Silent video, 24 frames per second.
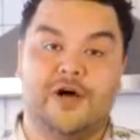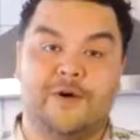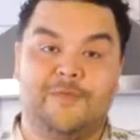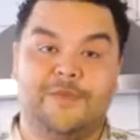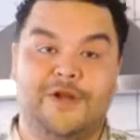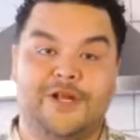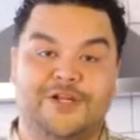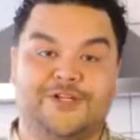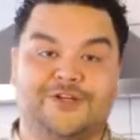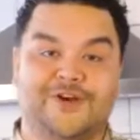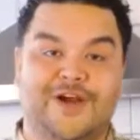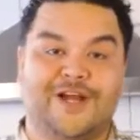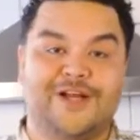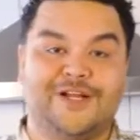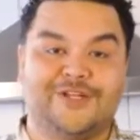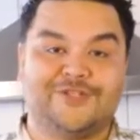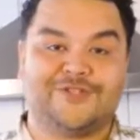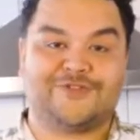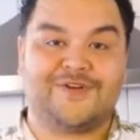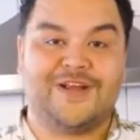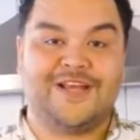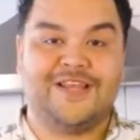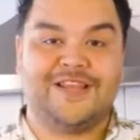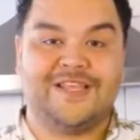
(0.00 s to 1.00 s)
I'm gonna try to
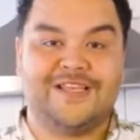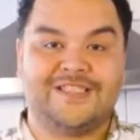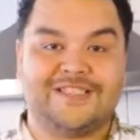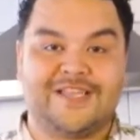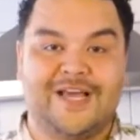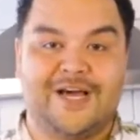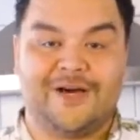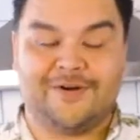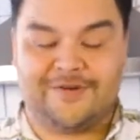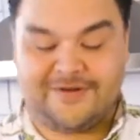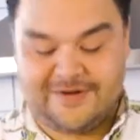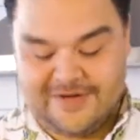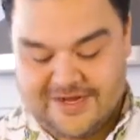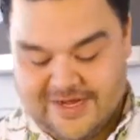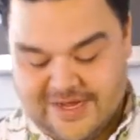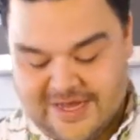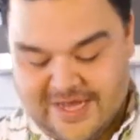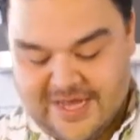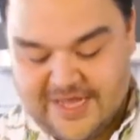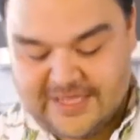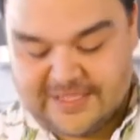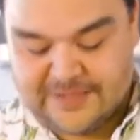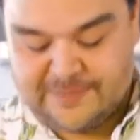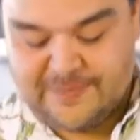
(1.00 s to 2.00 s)
drain these out
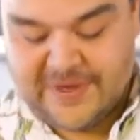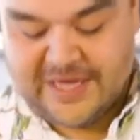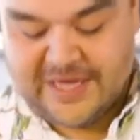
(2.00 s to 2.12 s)
as